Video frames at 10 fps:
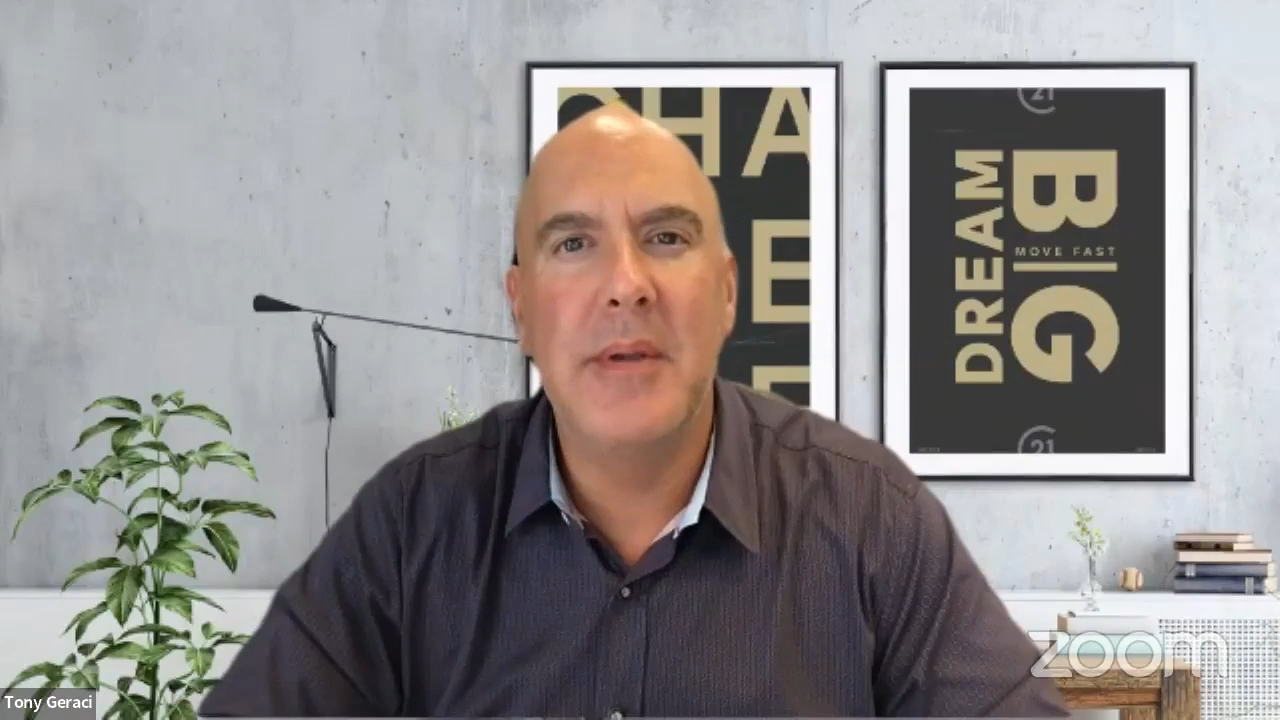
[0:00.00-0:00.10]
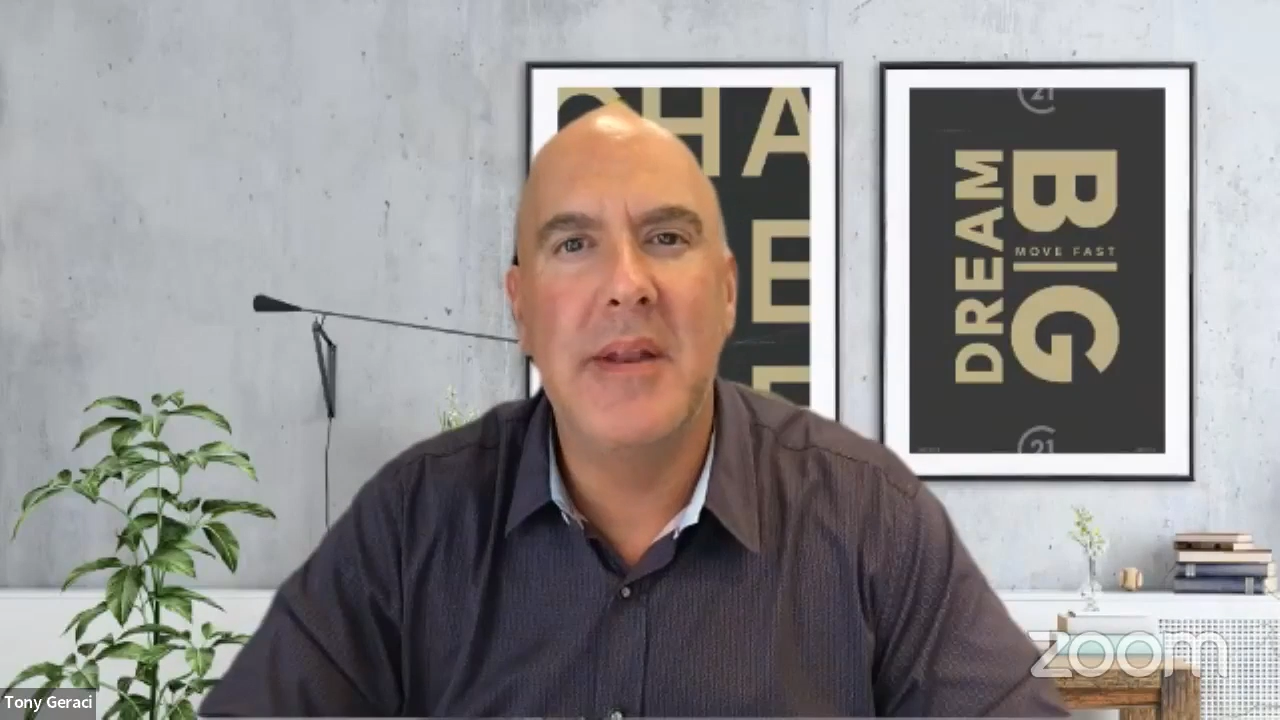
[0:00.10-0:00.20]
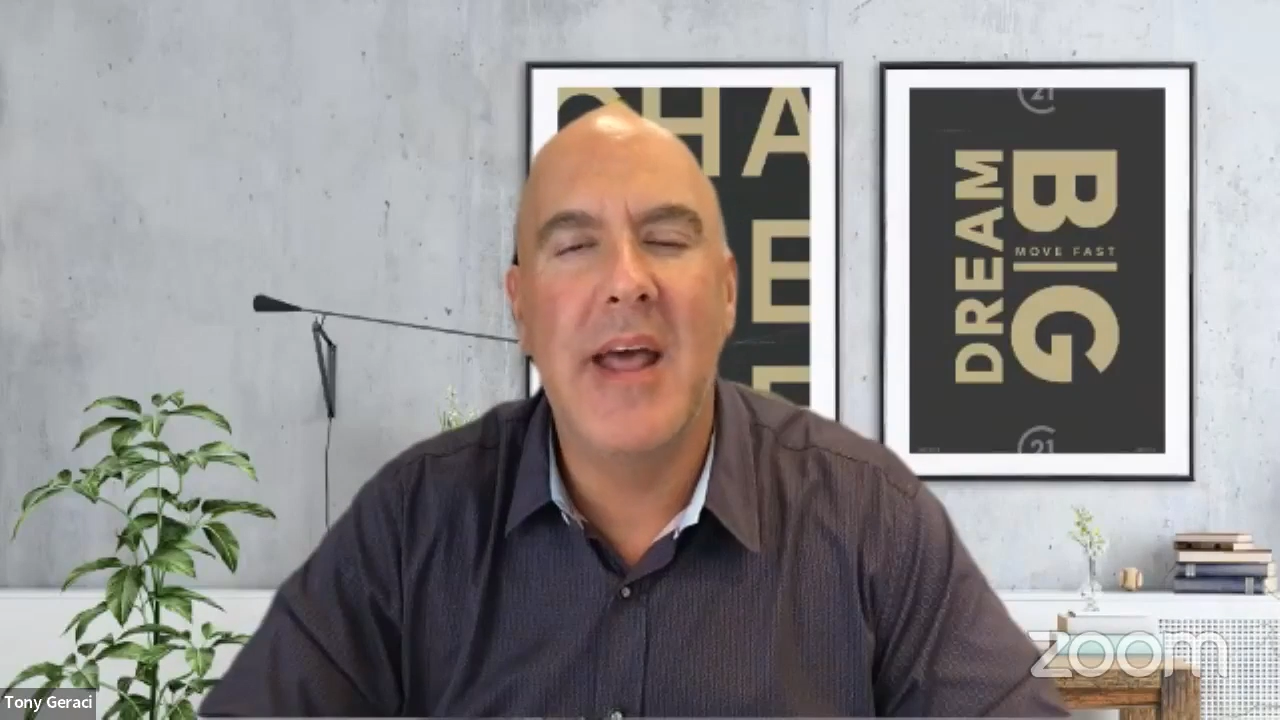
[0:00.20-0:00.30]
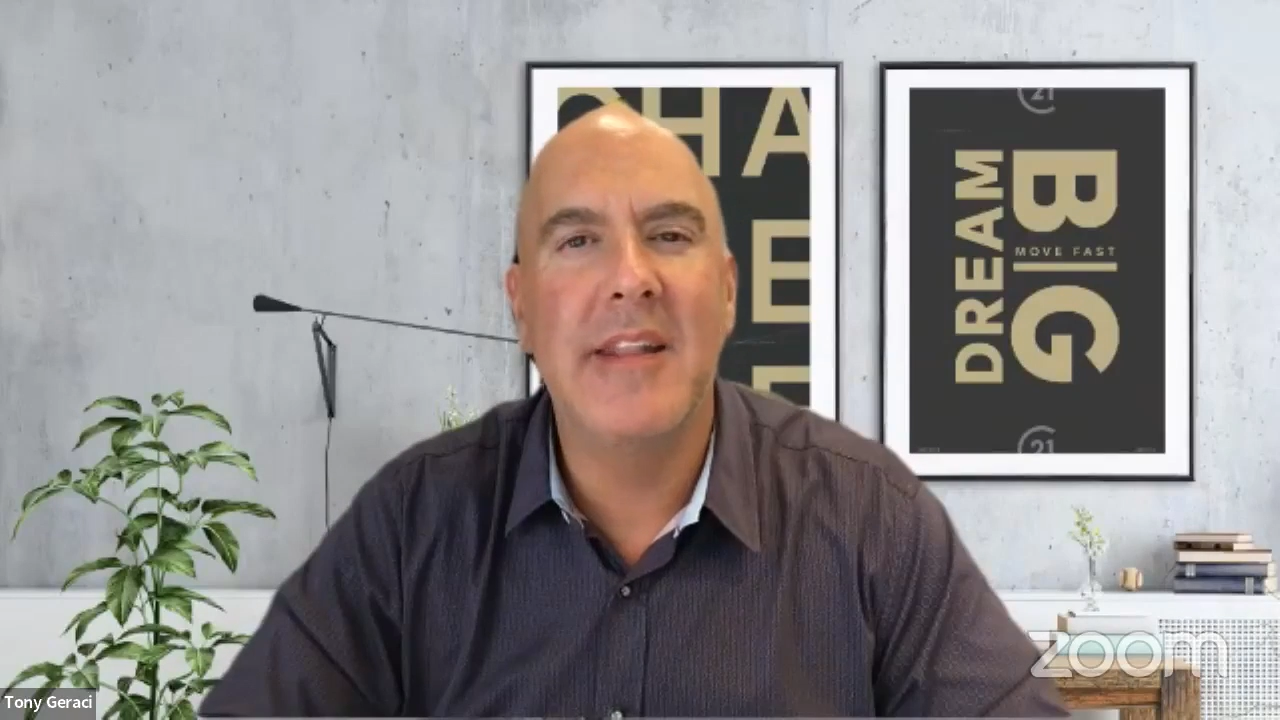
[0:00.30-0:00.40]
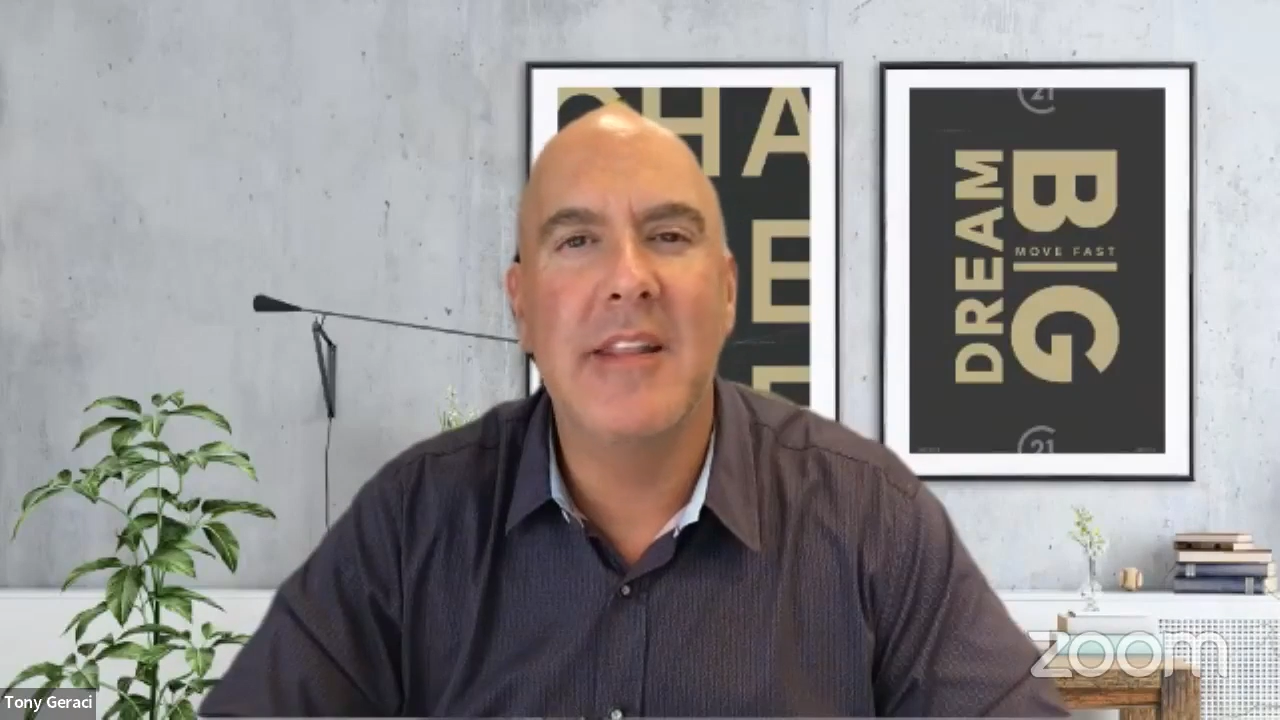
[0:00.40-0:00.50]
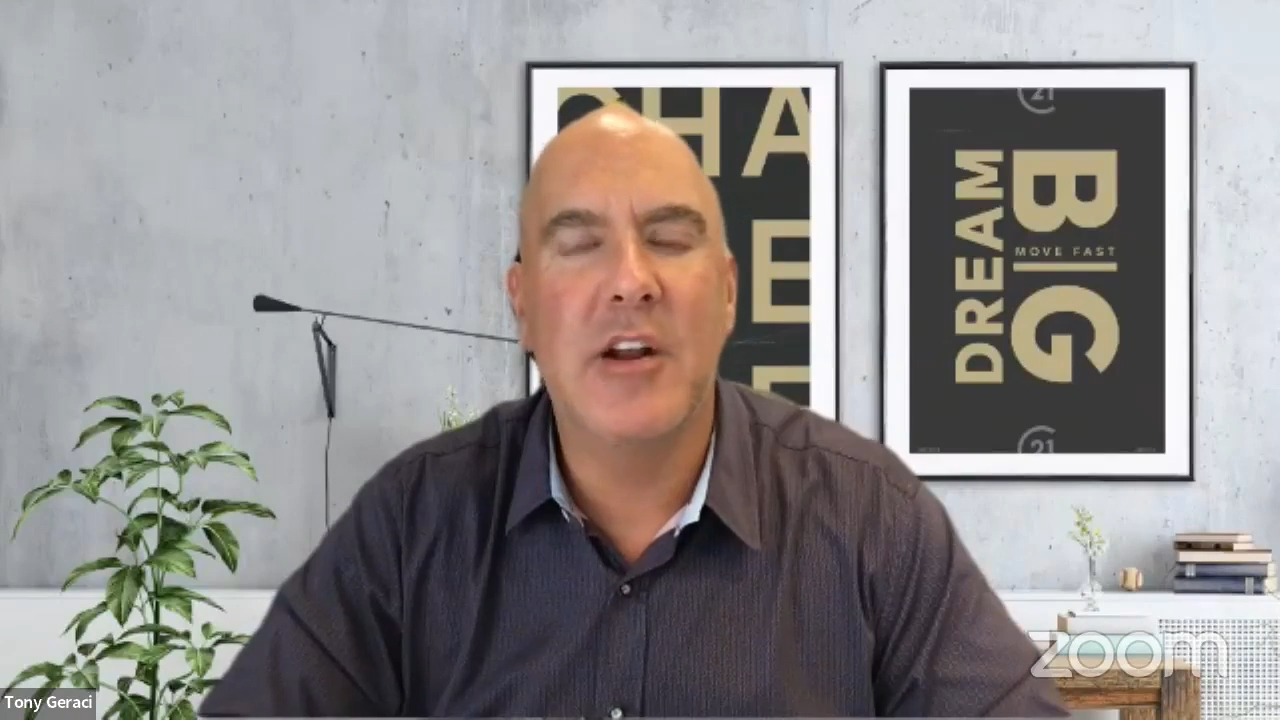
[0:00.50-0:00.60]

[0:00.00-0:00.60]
be not in the